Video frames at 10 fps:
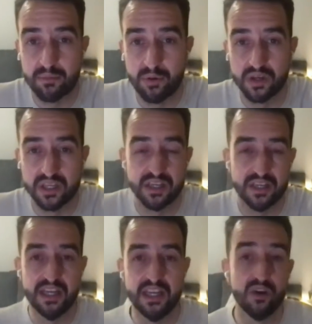point.
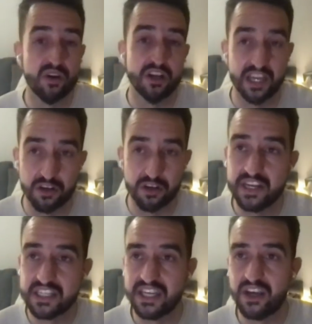It looked like it could have
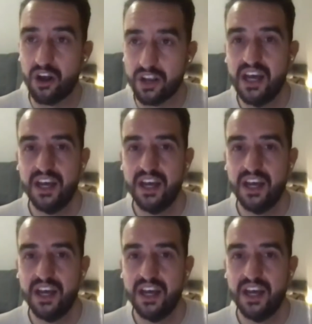easily gone.